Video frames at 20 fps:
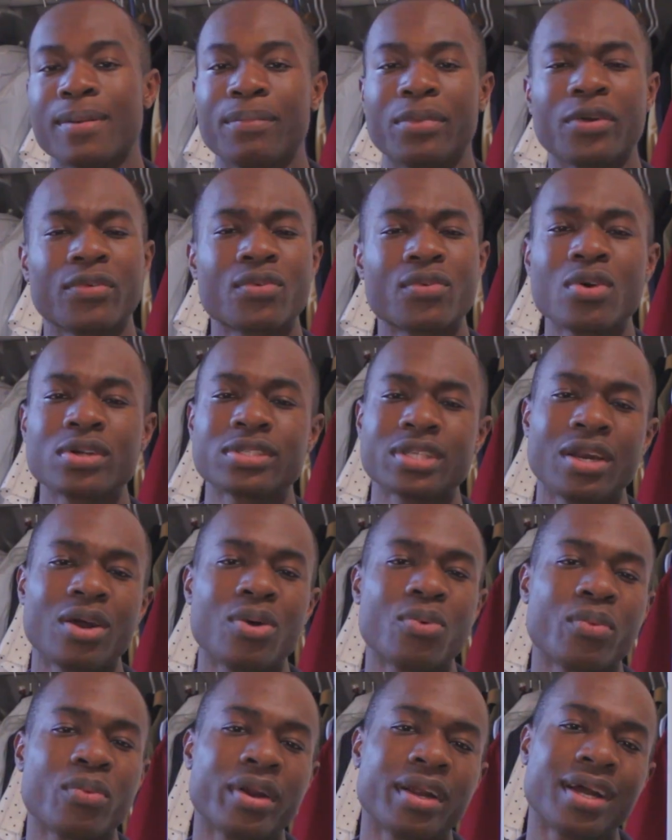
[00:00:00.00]
But of course I
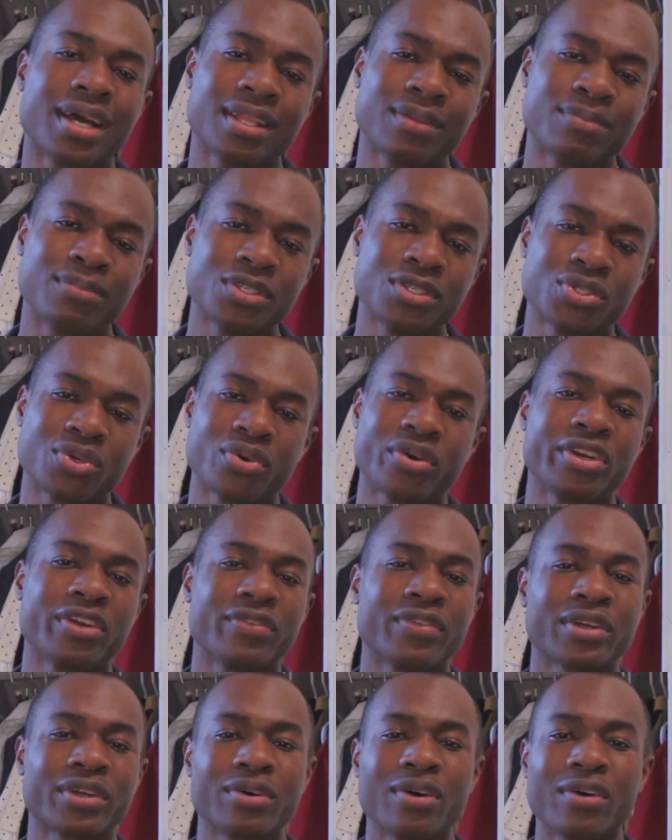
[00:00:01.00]
don't wear a majority
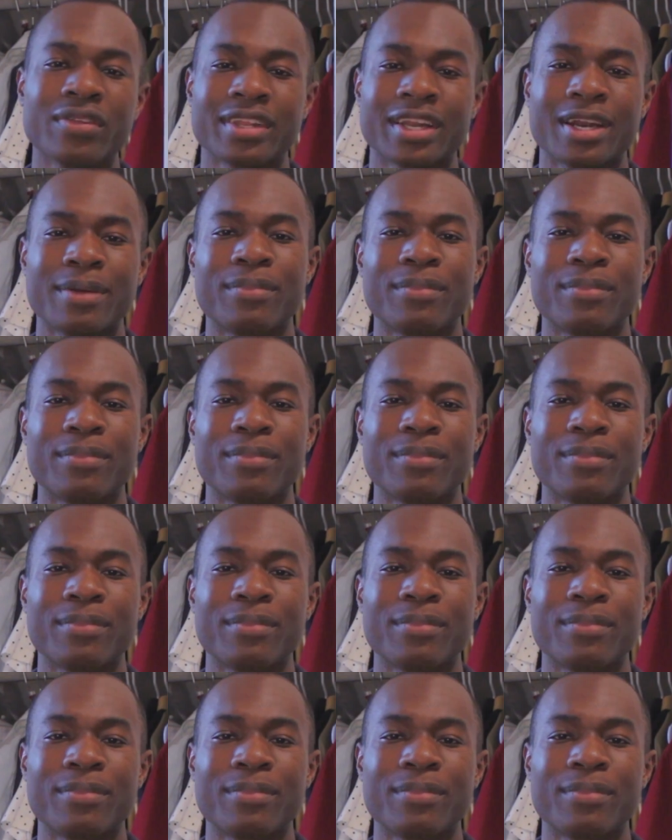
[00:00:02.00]
of the clothing